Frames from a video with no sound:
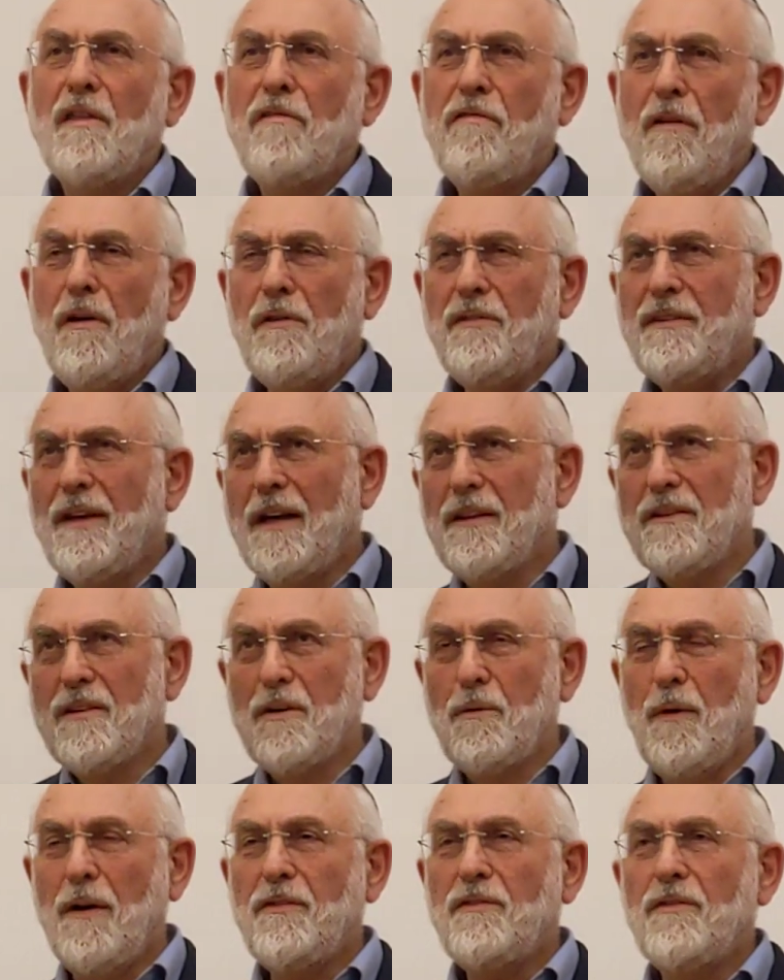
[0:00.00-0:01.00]
throws out the
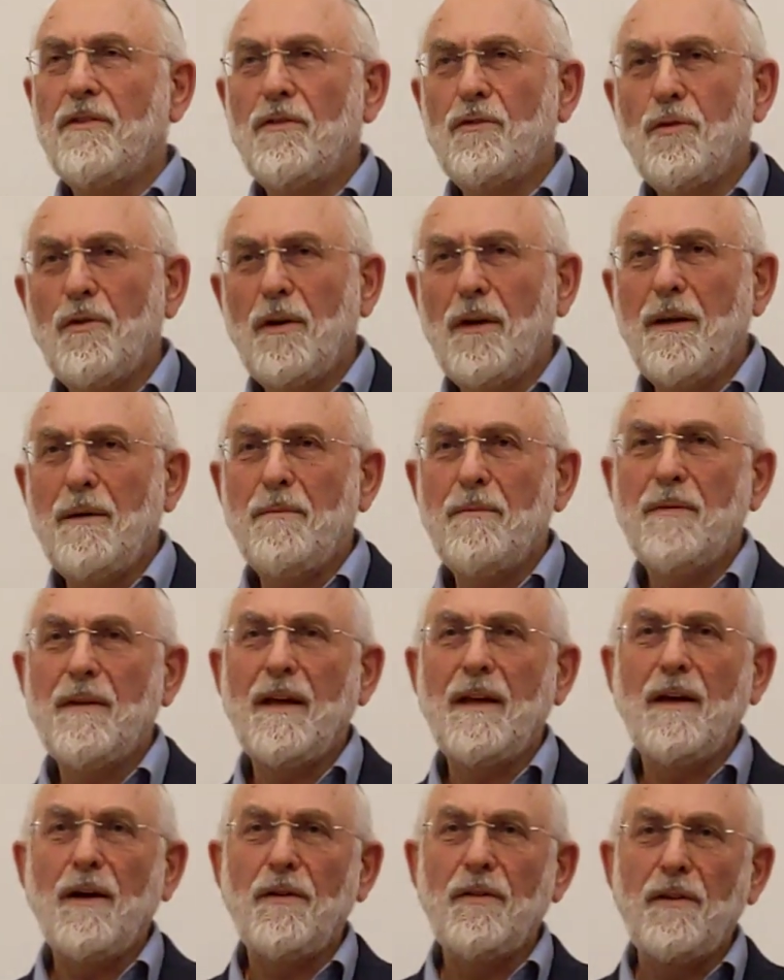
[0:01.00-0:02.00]
question to him
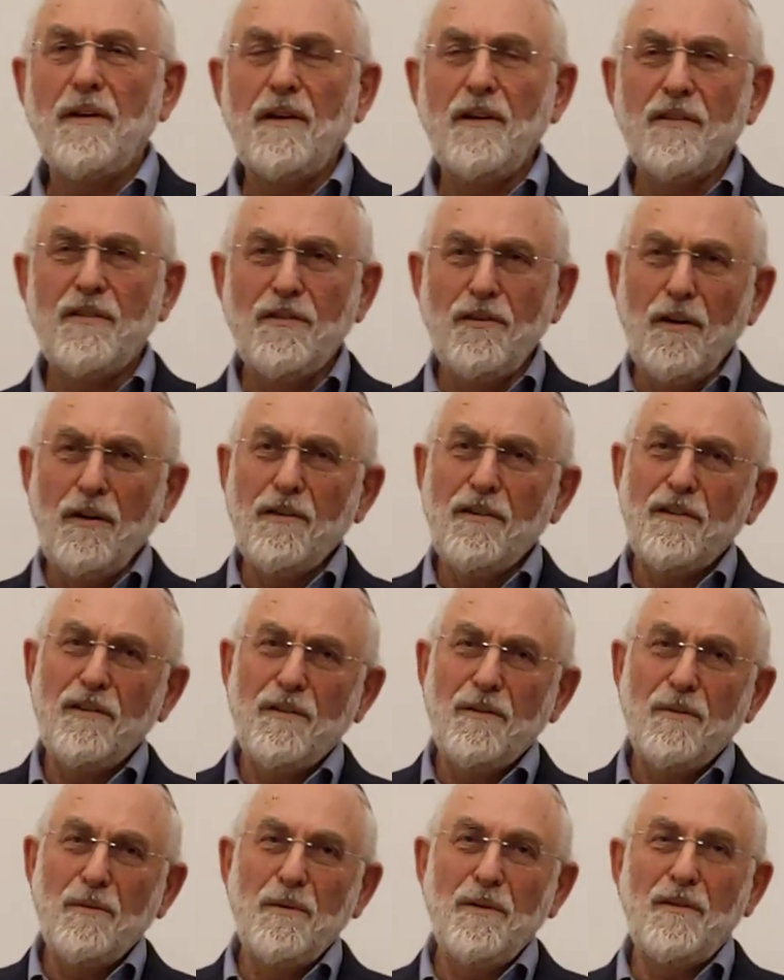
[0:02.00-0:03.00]
that on the yesod
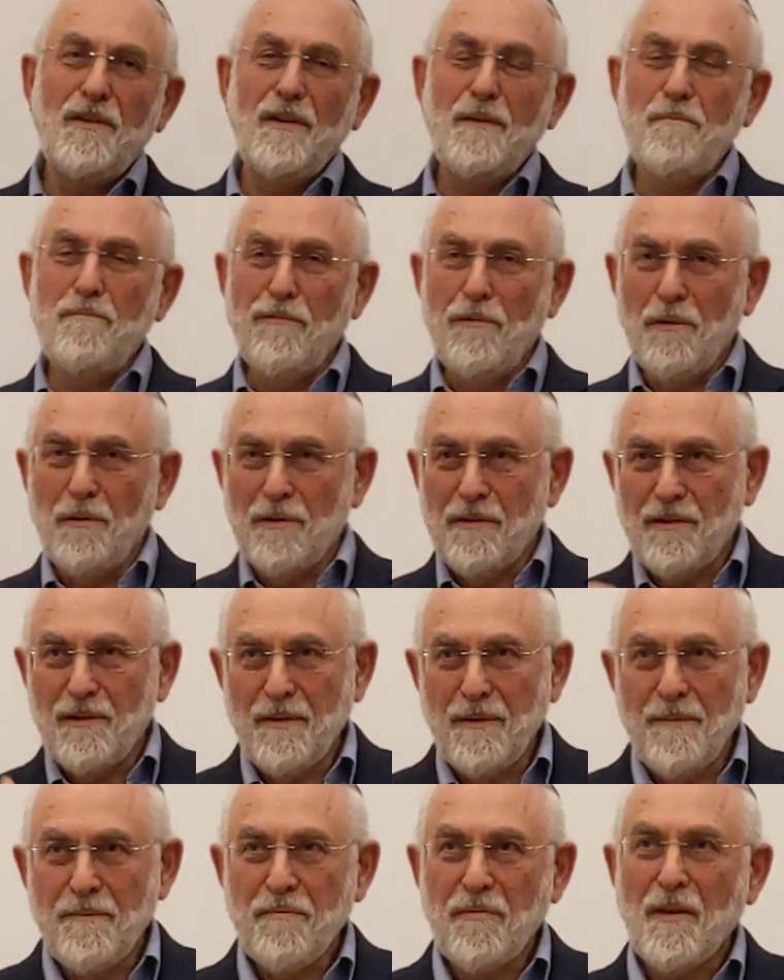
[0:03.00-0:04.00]
which he brought,
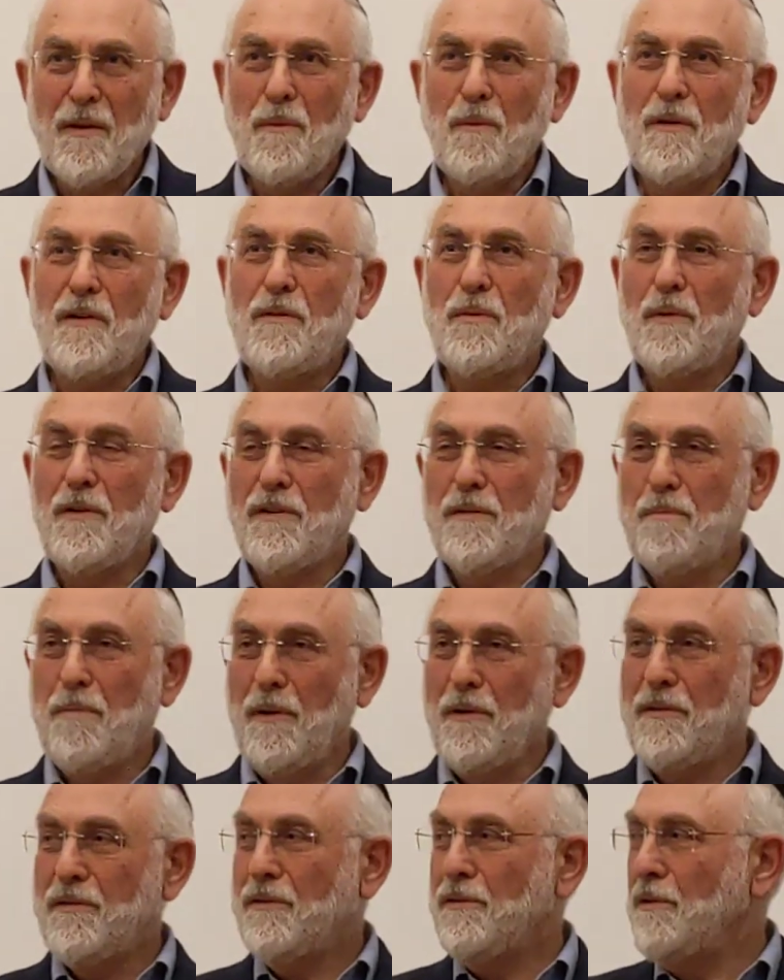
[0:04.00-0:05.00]
which was
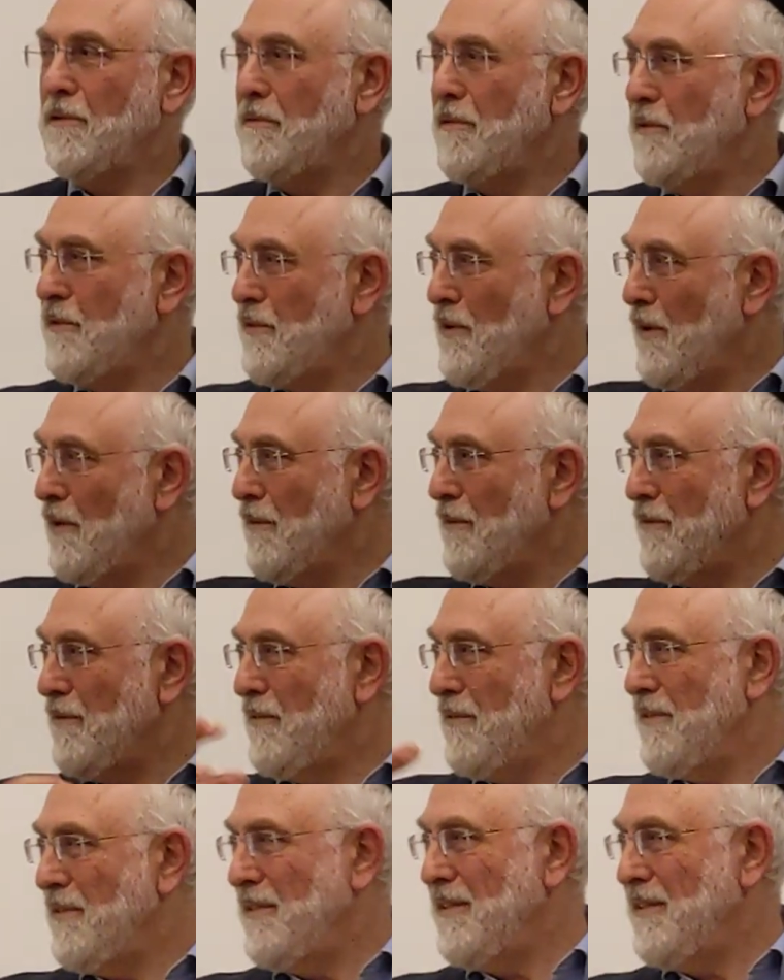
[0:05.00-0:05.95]
supposed to resolve